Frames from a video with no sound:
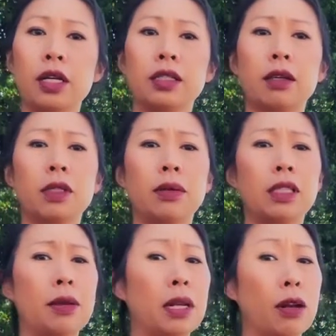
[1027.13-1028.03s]

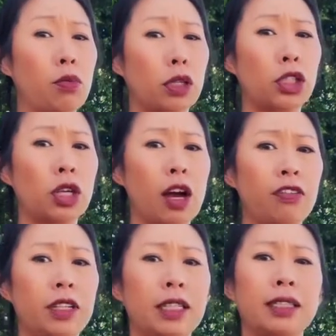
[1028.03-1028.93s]
Sometimes they need more
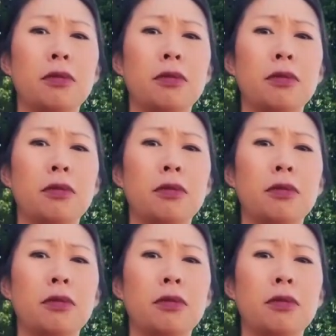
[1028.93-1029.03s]
softness.